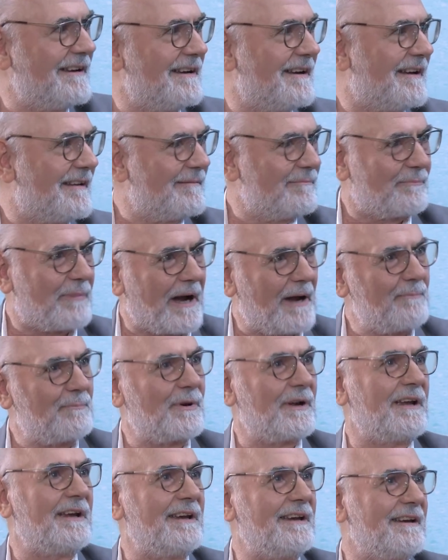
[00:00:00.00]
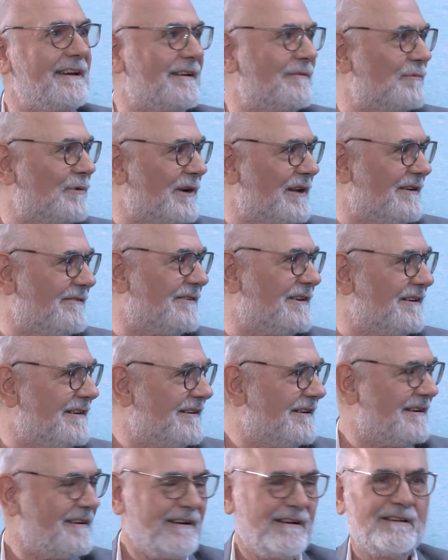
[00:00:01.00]
and pipe laying and whatever,
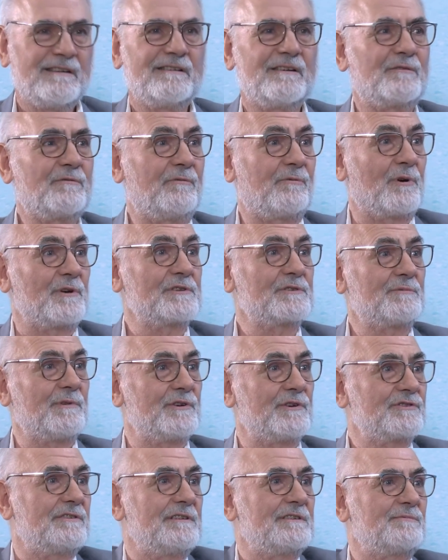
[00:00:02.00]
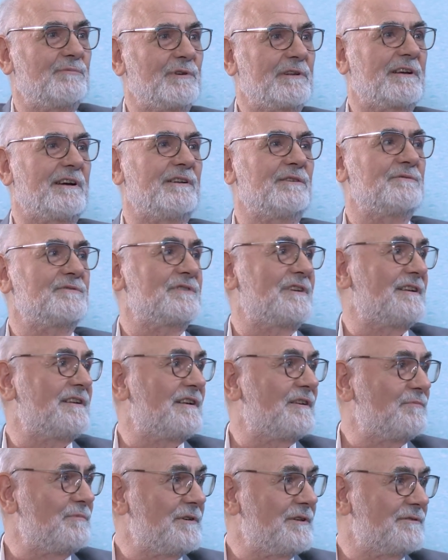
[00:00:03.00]
the first question is what kind of
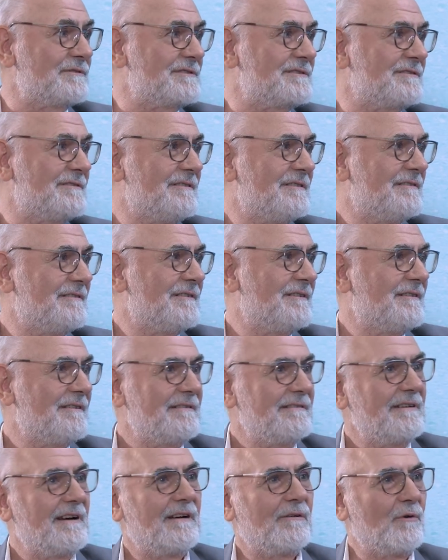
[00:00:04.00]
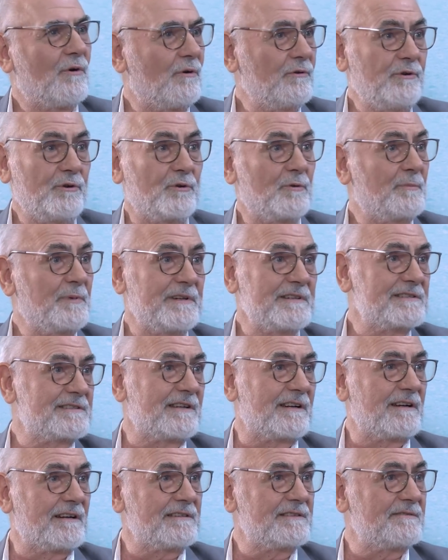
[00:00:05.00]
standard we use. There are European
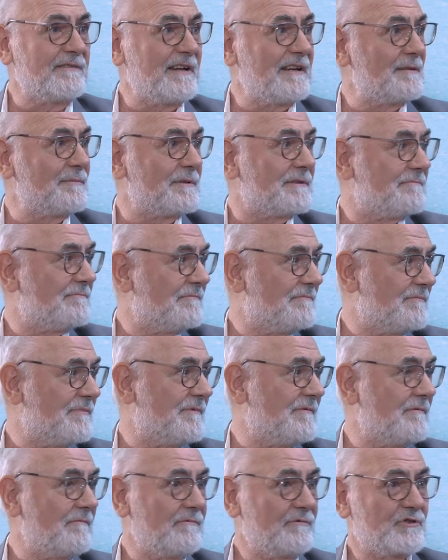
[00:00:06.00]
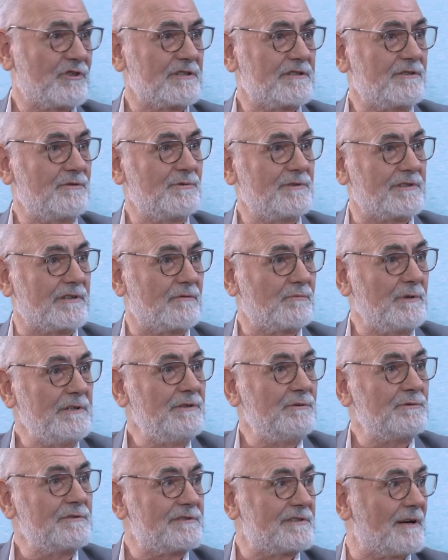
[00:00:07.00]
standards available. Just use it. We
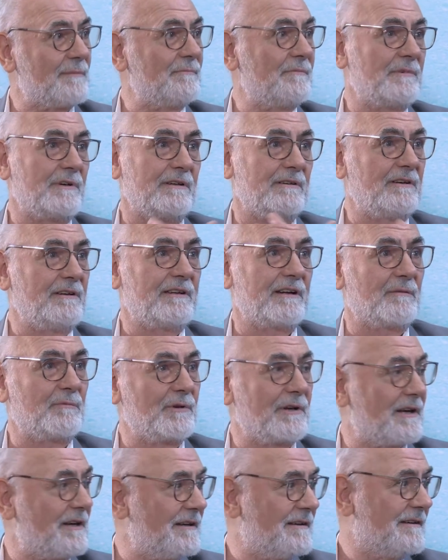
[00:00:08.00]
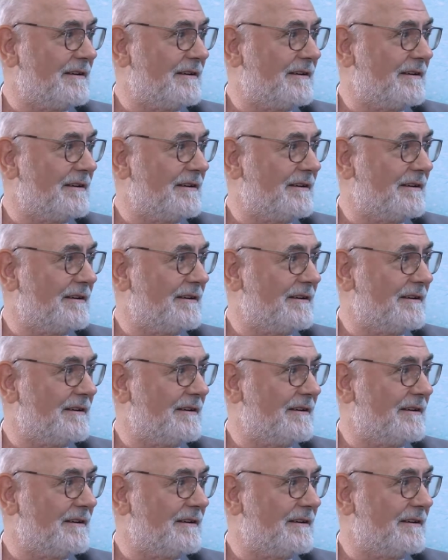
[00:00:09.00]
use them in DWA.